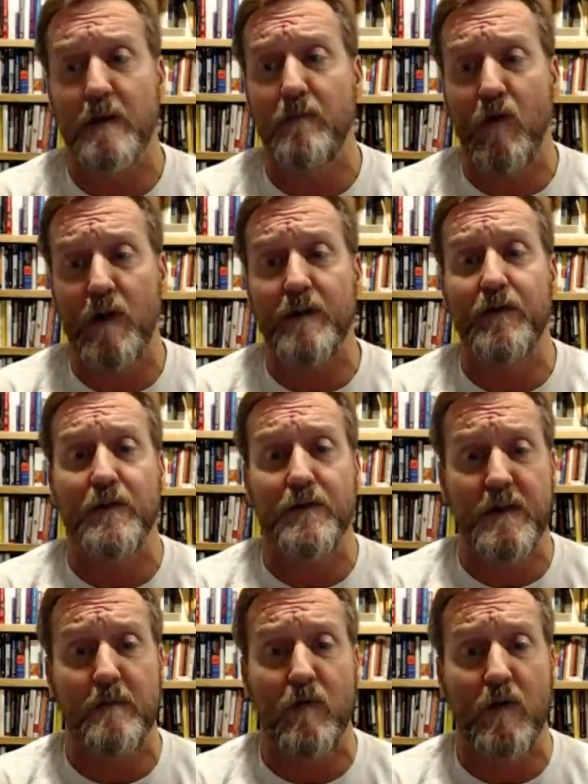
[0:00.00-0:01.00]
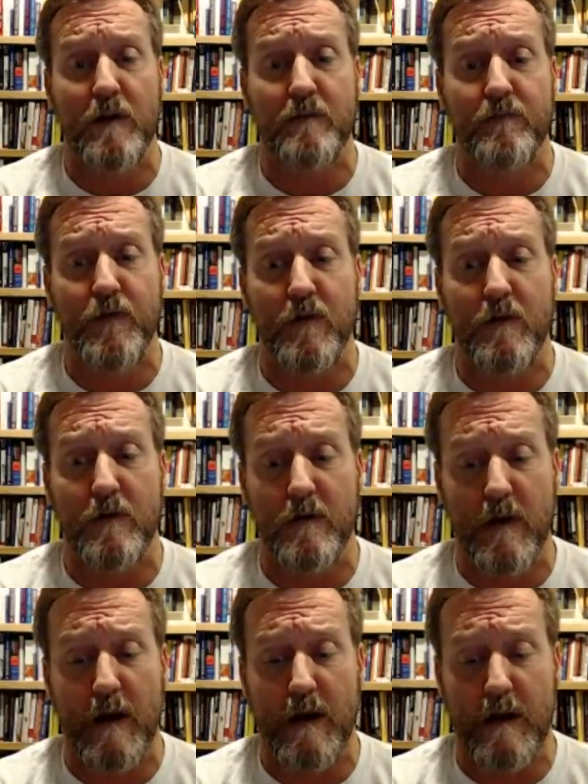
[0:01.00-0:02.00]
morning, Thursday morning
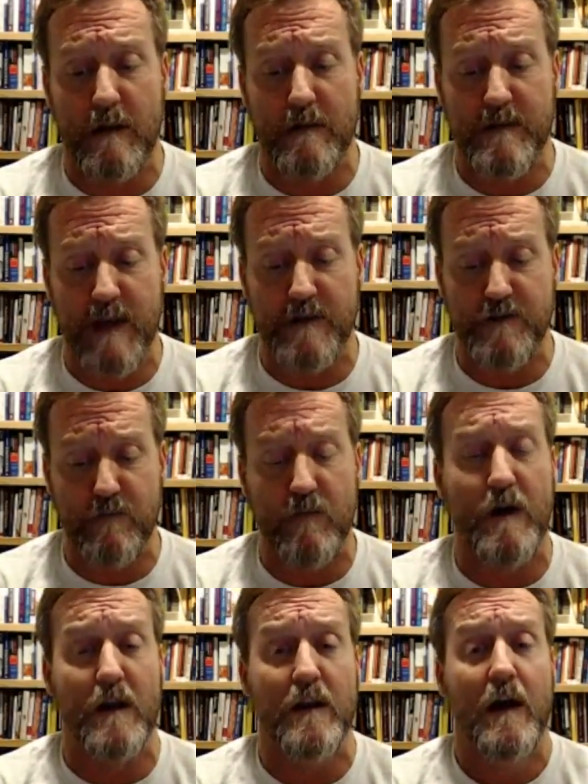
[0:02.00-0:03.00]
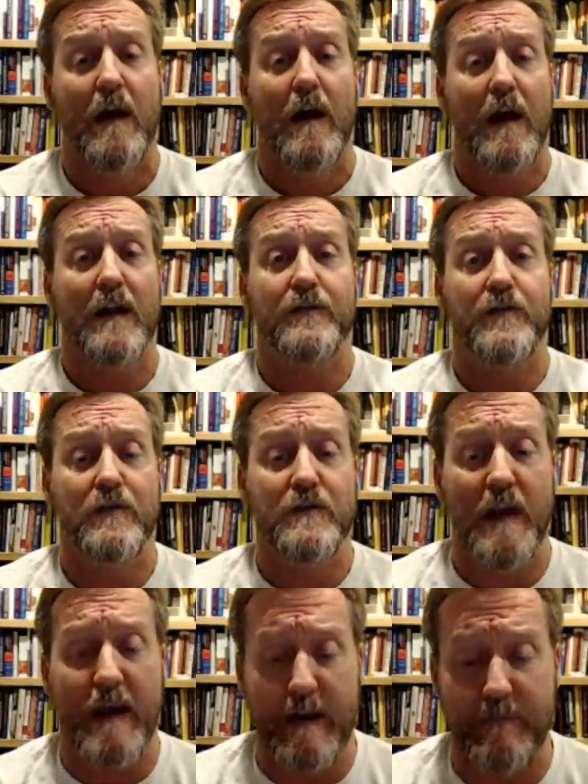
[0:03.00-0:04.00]
for section 1, and
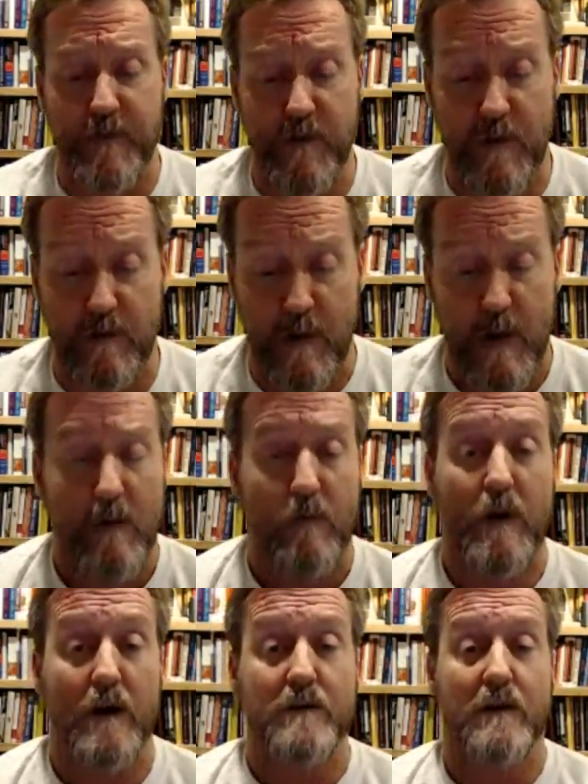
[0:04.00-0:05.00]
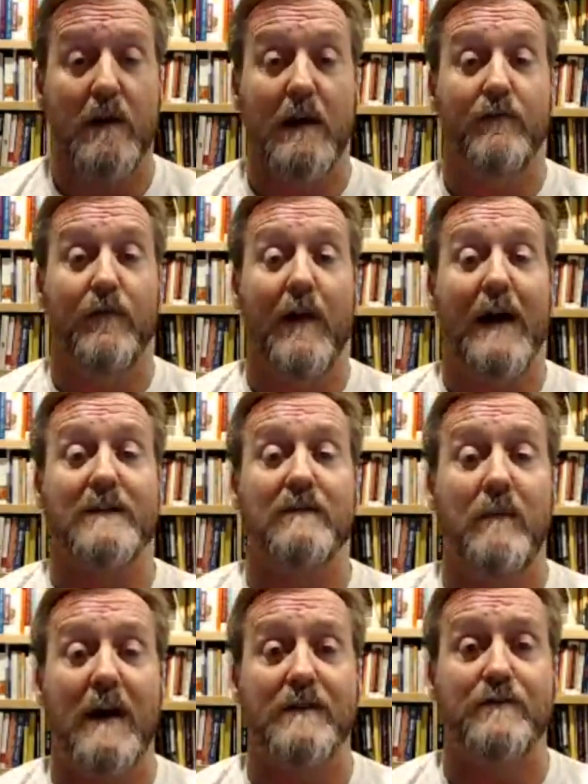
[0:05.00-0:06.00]
Tuesday afternoon. We also have lots of
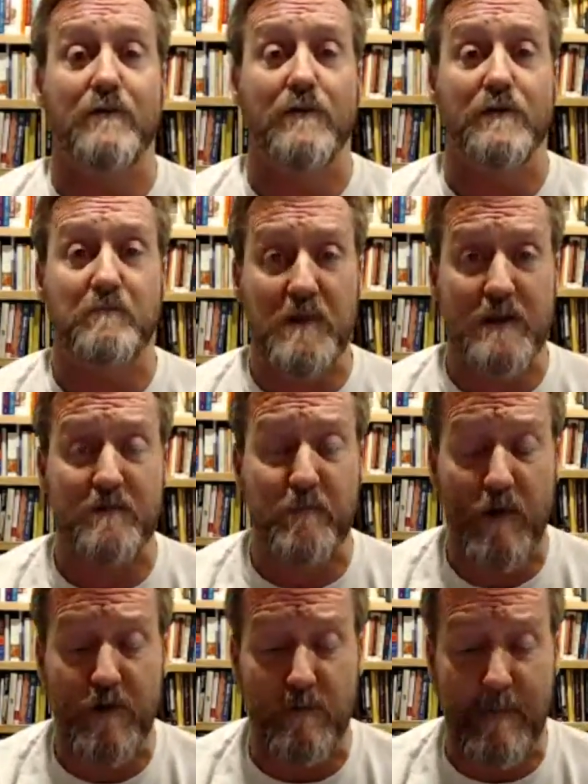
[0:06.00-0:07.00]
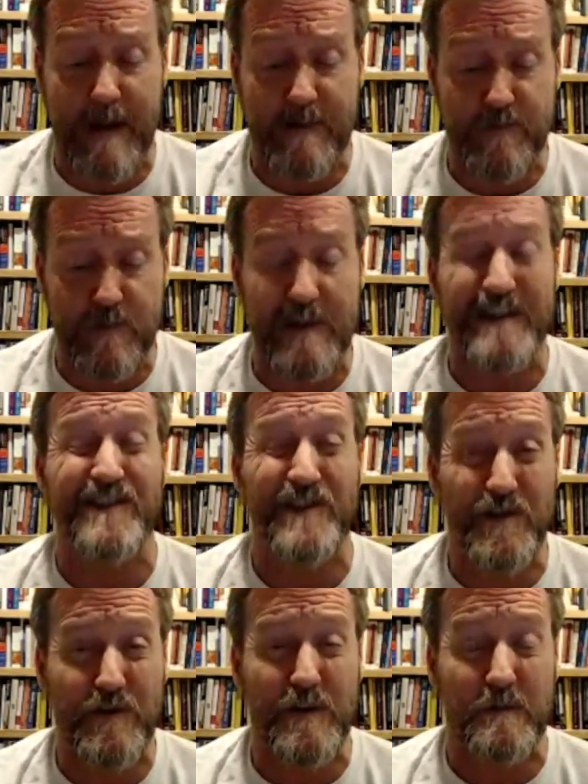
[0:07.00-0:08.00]
modules. Please book your module as
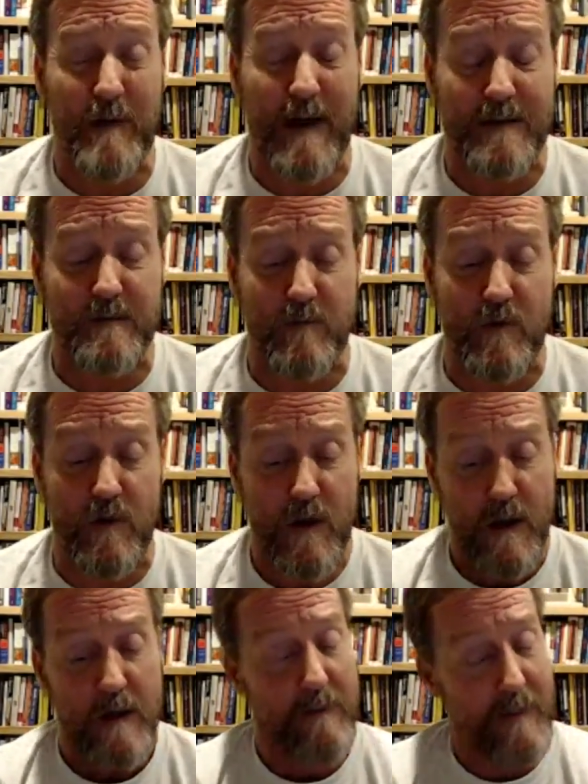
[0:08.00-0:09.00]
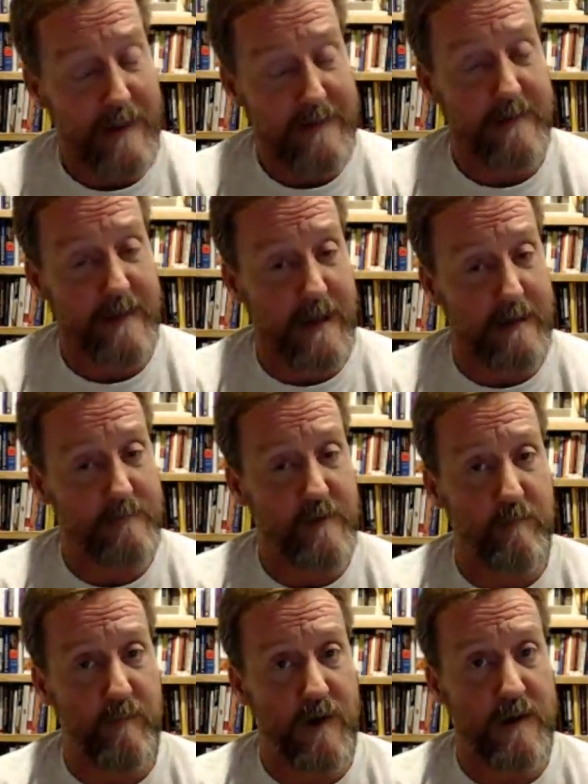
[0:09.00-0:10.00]
soon as possible. Lots of times
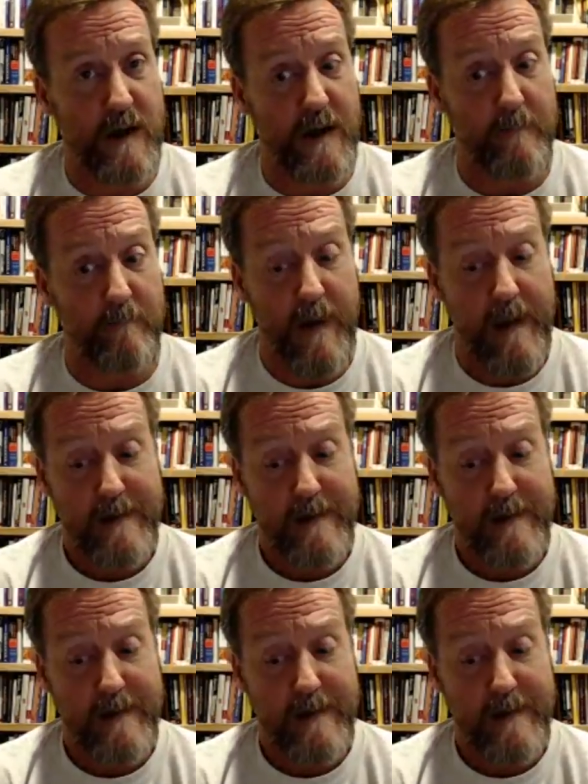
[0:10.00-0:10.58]
are booked up.